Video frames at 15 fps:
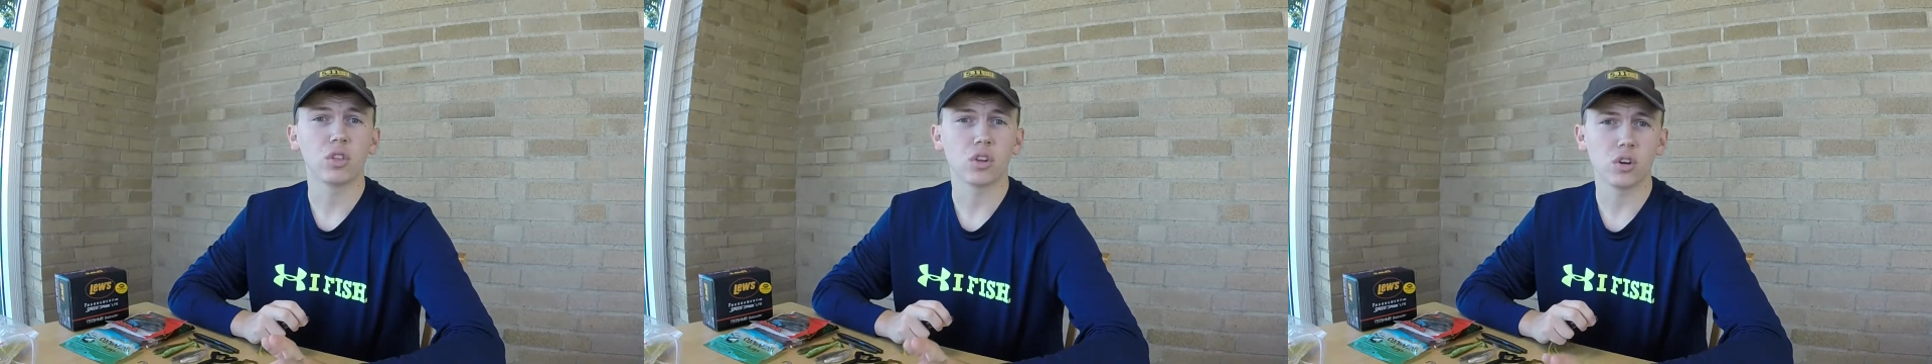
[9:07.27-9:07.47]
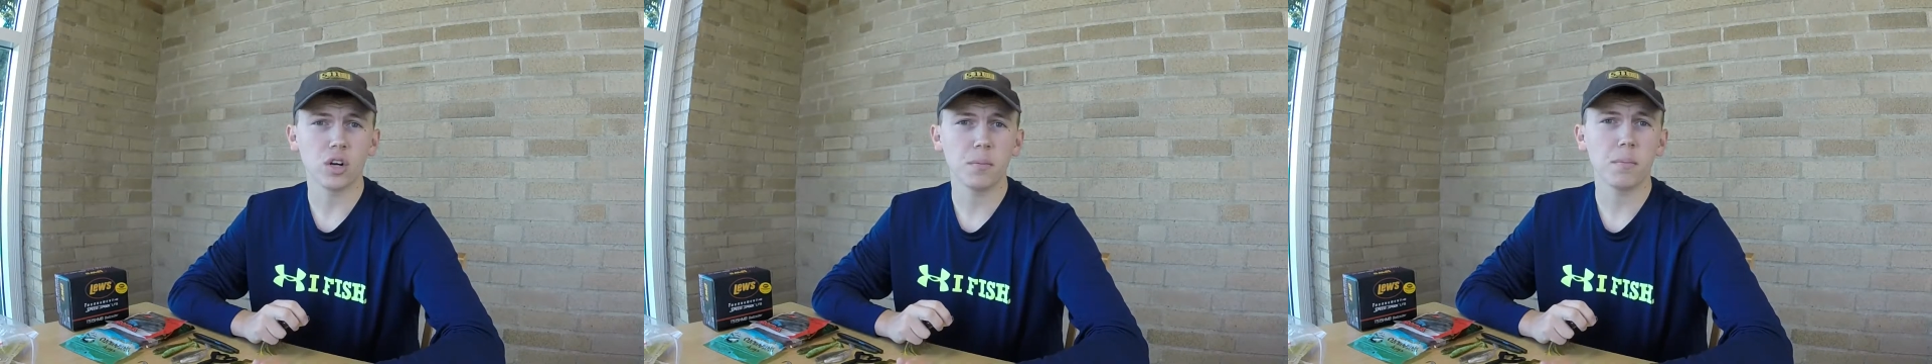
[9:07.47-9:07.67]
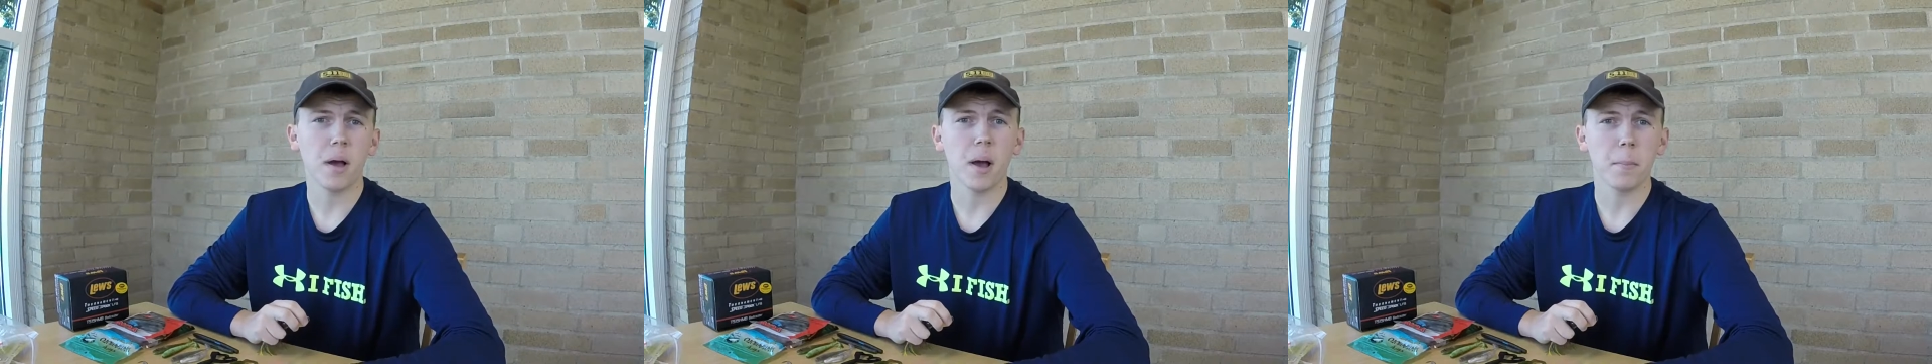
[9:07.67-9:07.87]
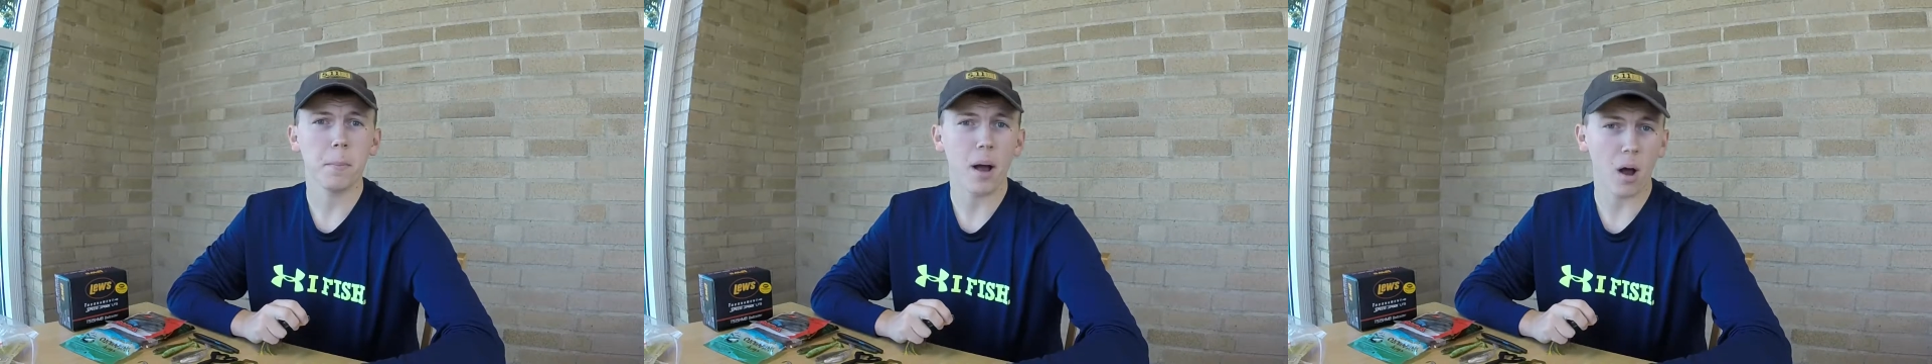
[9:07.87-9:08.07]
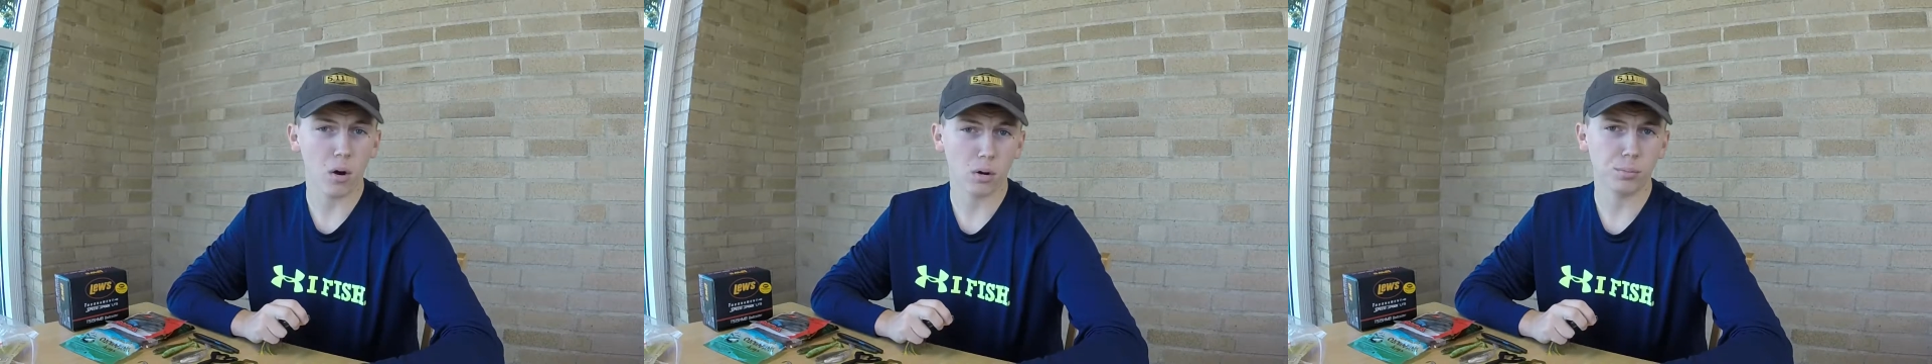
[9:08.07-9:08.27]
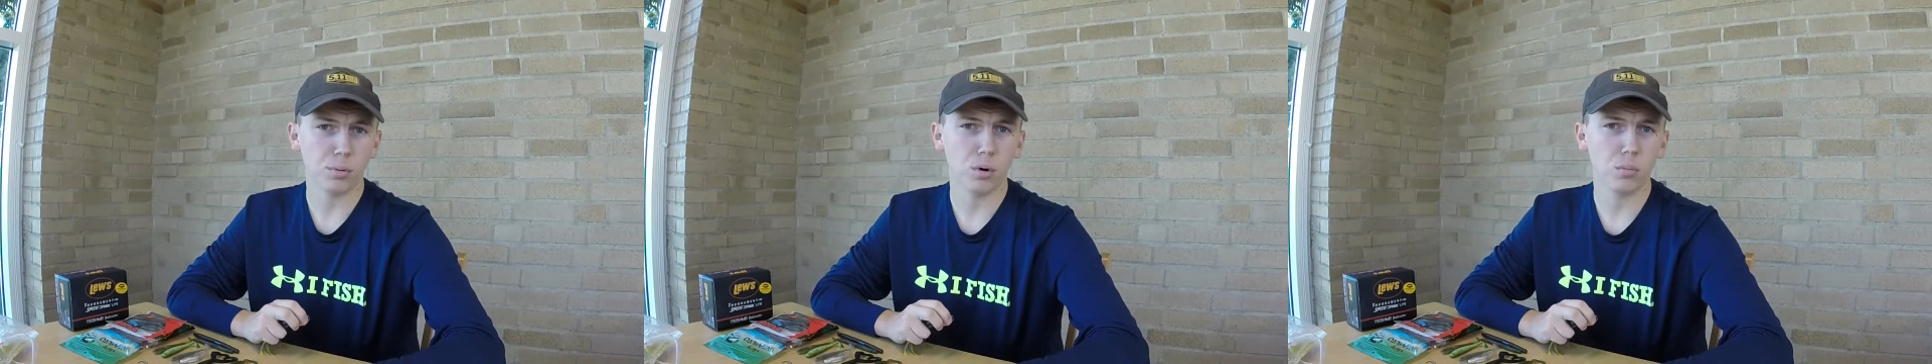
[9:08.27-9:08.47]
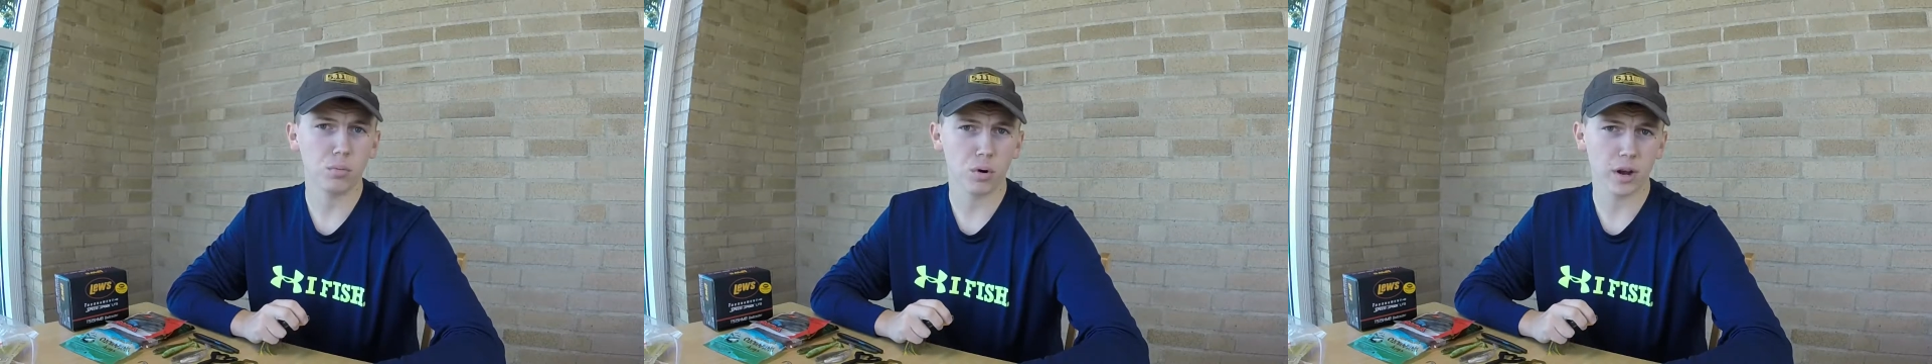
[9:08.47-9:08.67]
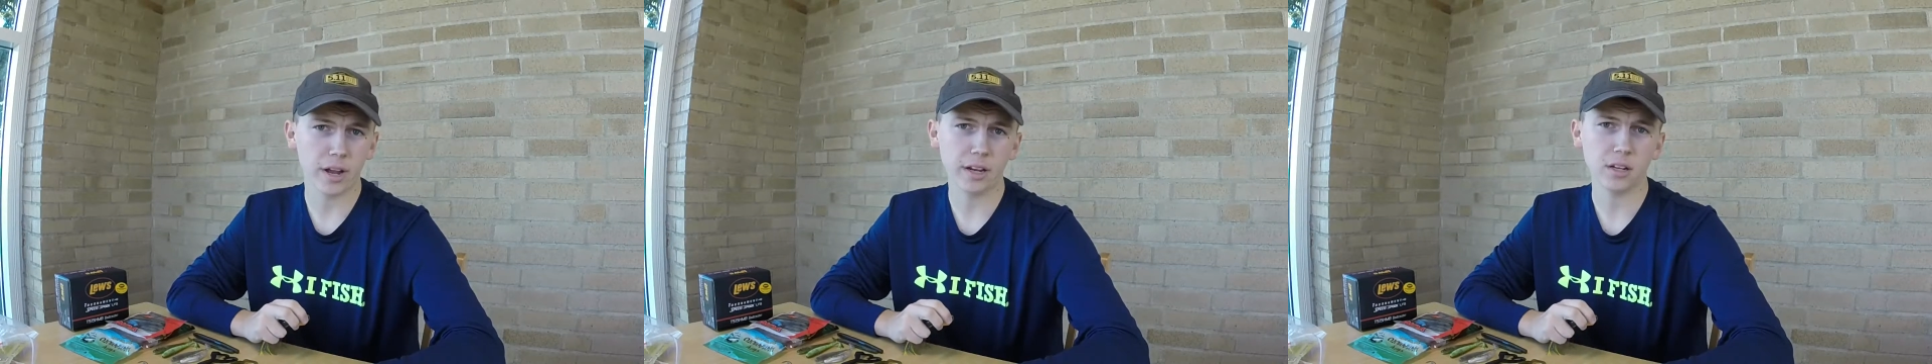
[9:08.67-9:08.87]
30-pound Power Pro
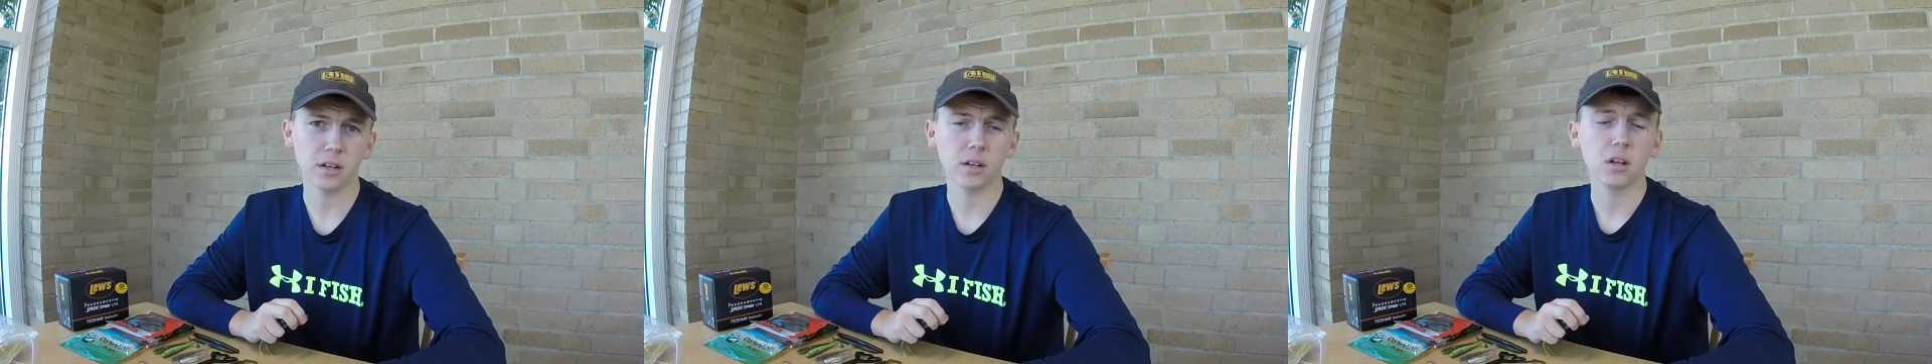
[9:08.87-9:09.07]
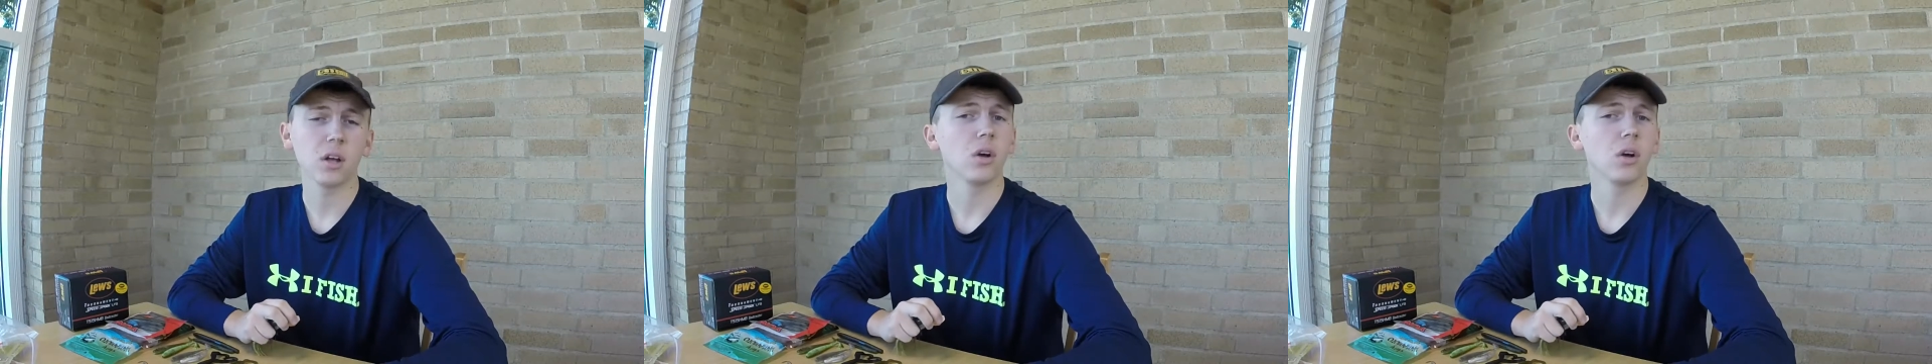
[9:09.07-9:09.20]
braid